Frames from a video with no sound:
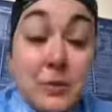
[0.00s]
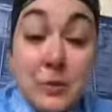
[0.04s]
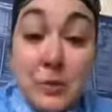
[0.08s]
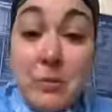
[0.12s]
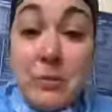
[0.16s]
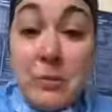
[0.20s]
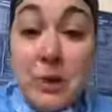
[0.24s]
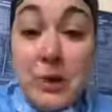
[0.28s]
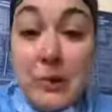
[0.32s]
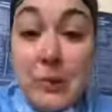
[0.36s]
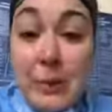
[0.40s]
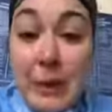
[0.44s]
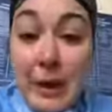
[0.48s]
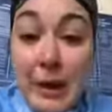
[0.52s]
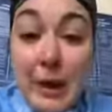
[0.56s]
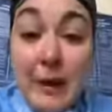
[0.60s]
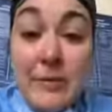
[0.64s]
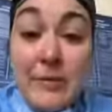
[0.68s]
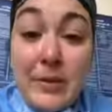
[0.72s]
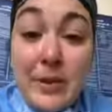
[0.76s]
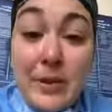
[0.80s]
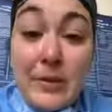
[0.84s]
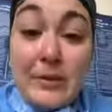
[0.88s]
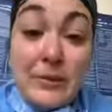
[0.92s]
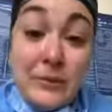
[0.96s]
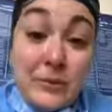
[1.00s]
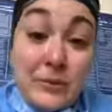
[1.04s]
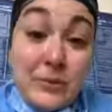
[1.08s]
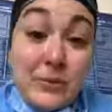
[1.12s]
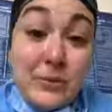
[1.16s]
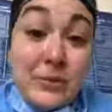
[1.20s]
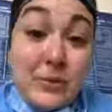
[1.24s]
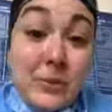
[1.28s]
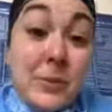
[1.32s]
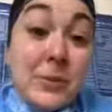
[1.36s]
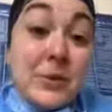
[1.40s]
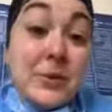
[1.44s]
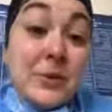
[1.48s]
Normally, we have like those
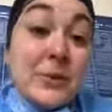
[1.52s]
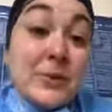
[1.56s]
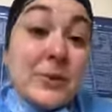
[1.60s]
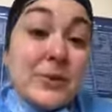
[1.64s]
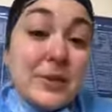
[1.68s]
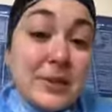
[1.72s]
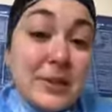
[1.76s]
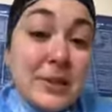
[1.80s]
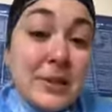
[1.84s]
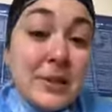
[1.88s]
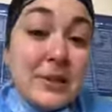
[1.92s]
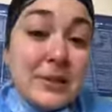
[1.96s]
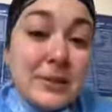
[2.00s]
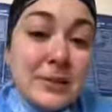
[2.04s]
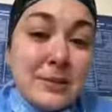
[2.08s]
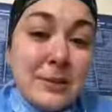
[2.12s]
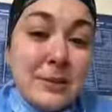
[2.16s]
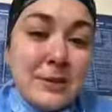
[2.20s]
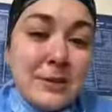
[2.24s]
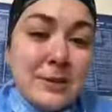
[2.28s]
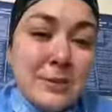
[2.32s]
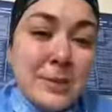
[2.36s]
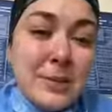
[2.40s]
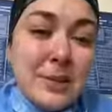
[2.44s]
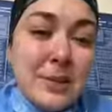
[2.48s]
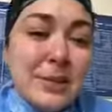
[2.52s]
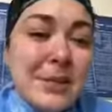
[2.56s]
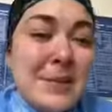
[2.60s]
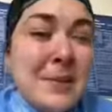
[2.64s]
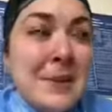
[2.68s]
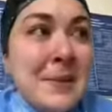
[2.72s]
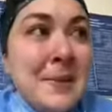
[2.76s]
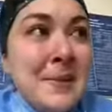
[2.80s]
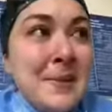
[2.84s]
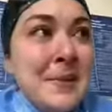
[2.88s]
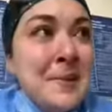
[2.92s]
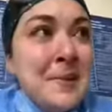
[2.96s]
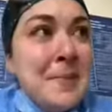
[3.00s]
disposable stethoscopes,
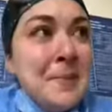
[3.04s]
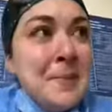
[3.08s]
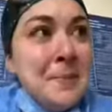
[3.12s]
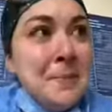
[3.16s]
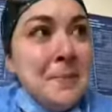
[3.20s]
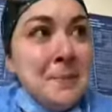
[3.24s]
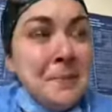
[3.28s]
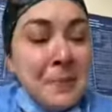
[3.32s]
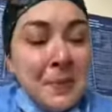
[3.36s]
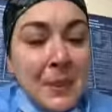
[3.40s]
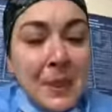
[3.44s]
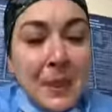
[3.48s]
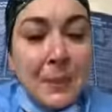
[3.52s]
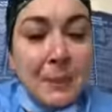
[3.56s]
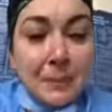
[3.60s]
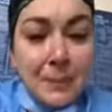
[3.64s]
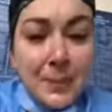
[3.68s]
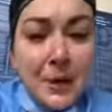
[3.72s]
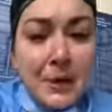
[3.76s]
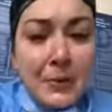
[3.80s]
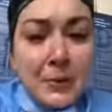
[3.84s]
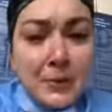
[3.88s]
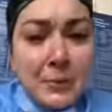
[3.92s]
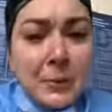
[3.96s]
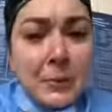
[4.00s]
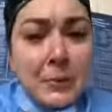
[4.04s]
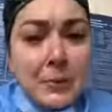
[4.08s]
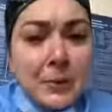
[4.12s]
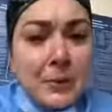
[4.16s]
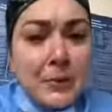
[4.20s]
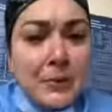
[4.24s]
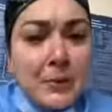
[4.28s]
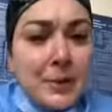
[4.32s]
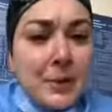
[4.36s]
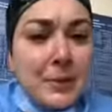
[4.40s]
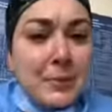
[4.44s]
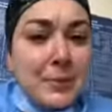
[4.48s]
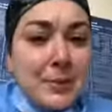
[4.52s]
but I knew what we
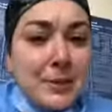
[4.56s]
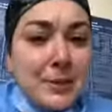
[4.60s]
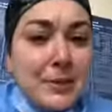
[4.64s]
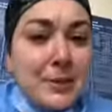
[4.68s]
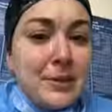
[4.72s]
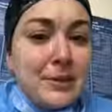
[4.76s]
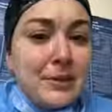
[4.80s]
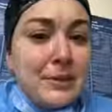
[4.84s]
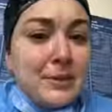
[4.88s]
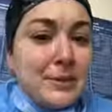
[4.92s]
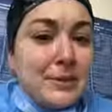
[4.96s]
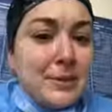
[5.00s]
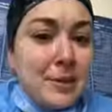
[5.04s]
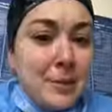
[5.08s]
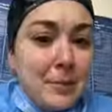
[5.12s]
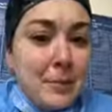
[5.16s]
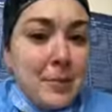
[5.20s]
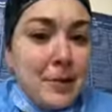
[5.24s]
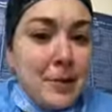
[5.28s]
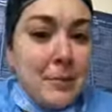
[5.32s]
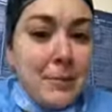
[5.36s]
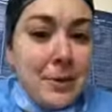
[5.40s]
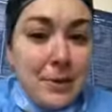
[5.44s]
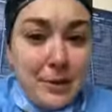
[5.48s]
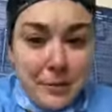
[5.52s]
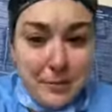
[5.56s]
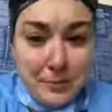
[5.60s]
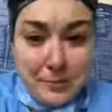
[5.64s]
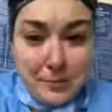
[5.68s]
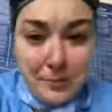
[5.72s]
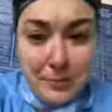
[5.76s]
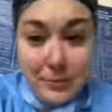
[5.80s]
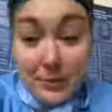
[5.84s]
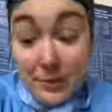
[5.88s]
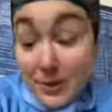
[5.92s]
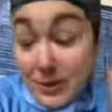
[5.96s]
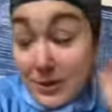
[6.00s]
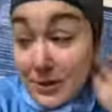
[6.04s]
were coming into, so I brought my
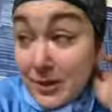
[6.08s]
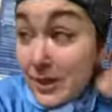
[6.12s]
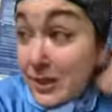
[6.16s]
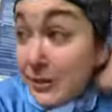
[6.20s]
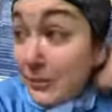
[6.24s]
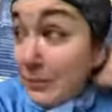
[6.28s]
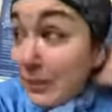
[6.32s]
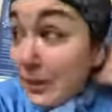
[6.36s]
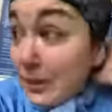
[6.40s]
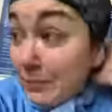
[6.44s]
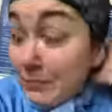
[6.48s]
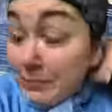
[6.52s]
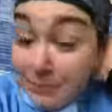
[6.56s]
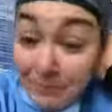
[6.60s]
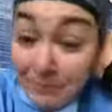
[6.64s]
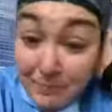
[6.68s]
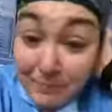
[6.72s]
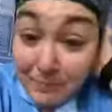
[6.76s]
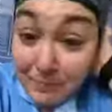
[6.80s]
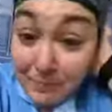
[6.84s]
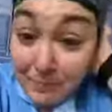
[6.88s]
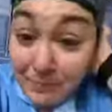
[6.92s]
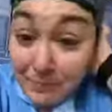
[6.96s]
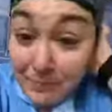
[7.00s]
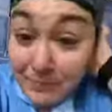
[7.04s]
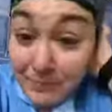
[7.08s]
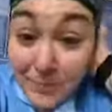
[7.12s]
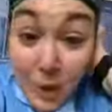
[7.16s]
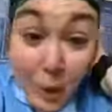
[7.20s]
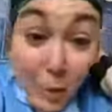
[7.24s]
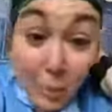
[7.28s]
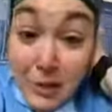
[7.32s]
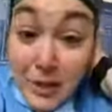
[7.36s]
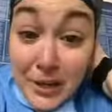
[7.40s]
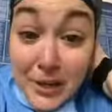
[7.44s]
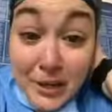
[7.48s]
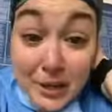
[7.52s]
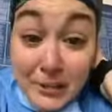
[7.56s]
old chunky one.
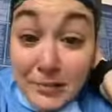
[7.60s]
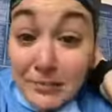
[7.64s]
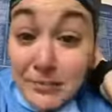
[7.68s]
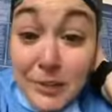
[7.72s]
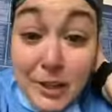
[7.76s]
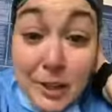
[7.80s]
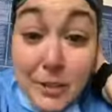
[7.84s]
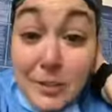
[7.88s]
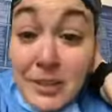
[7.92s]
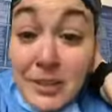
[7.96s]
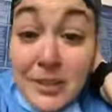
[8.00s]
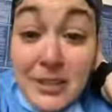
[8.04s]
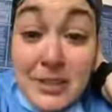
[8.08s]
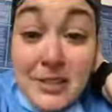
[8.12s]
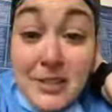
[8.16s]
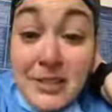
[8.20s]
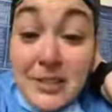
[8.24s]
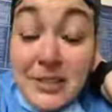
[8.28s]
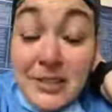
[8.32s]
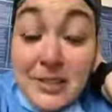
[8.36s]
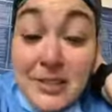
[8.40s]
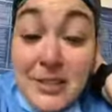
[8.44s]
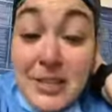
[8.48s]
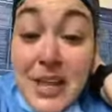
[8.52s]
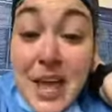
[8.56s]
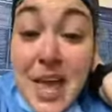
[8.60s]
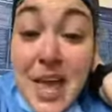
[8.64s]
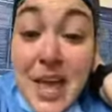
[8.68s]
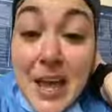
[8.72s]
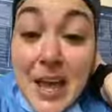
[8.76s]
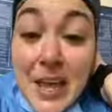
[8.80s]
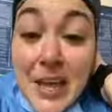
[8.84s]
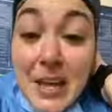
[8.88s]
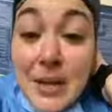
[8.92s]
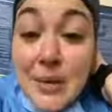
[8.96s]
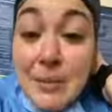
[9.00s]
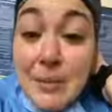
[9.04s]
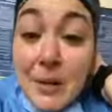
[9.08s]
Nobody, nobody's listened to
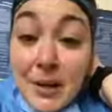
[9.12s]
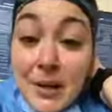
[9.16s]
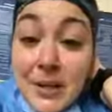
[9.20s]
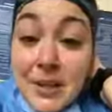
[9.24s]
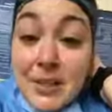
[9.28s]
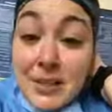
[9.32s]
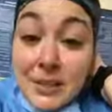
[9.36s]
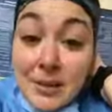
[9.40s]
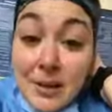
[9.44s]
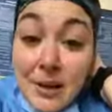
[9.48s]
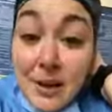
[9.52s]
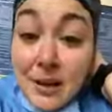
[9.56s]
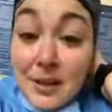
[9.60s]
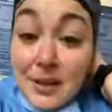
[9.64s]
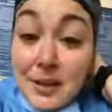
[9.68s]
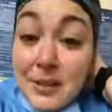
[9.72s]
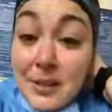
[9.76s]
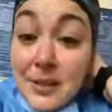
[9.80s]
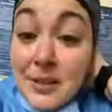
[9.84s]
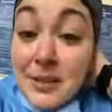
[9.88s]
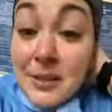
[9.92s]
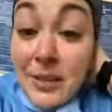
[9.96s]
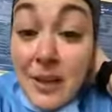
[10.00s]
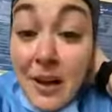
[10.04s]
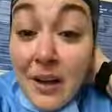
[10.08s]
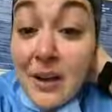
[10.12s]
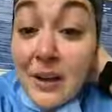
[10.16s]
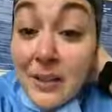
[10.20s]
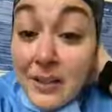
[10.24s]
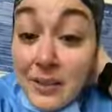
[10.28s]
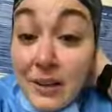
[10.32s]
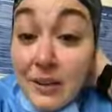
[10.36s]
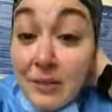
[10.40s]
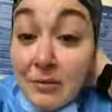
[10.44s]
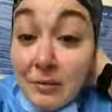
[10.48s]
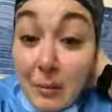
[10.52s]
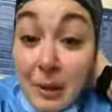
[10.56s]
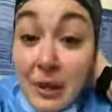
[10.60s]
anybody's lungs as long as
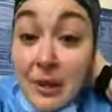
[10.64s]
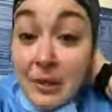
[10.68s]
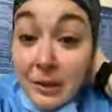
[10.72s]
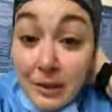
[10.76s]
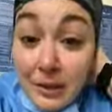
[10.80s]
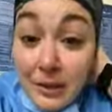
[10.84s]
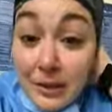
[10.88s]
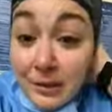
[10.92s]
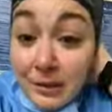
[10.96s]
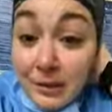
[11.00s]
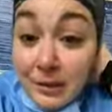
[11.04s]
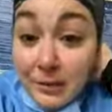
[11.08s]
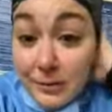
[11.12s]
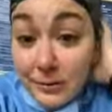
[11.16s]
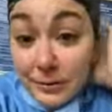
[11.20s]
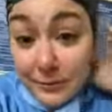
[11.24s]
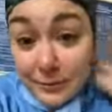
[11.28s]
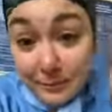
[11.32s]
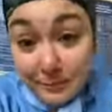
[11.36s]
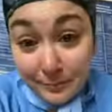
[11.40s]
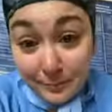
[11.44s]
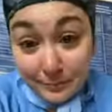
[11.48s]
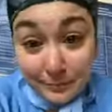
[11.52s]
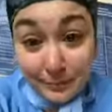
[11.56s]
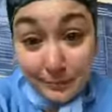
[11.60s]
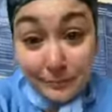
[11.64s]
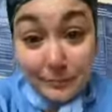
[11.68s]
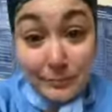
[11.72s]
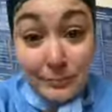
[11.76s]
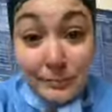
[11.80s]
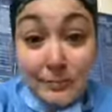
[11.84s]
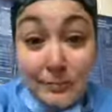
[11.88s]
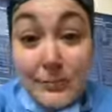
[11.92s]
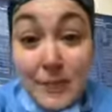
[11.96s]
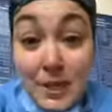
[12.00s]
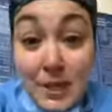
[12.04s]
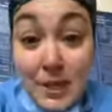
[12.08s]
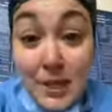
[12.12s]
I've been here,
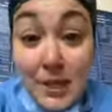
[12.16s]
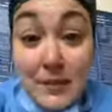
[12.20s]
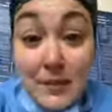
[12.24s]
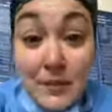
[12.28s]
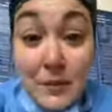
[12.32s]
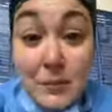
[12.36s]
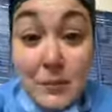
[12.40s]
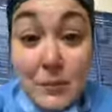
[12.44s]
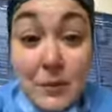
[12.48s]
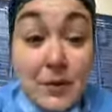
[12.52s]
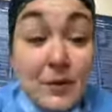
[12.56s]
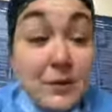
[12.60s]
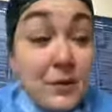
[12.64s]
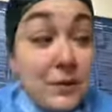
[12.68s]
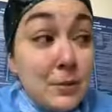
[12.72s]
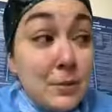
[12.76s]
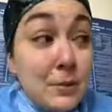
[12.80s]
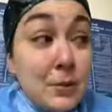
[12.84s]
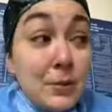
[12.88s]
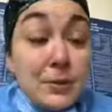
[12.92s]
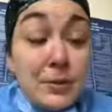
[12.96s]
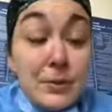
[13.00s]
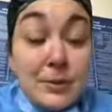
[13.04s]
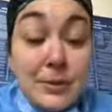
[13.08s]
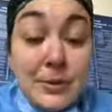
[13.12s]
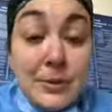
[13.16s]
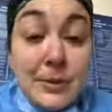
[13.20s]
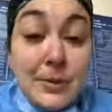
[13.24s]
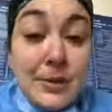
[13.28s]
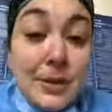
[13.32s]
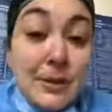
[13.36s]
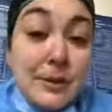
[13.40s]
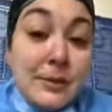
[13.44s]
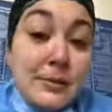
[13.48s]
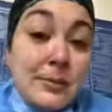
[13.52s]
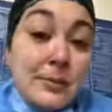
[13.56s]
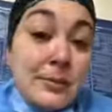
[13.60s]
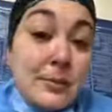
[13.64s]
even with disposable
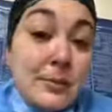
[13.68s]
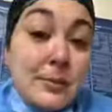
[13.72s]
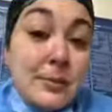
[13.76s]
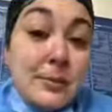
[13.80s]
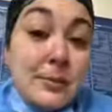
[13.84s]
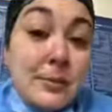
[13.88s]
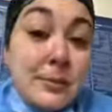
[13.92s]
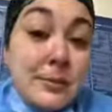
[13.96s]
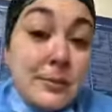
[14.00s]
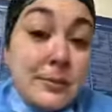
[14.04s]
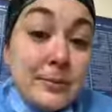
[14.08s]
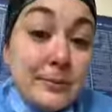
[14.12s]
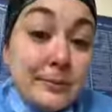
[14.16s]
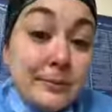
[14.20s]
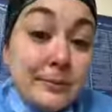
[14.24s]
stethoscopes.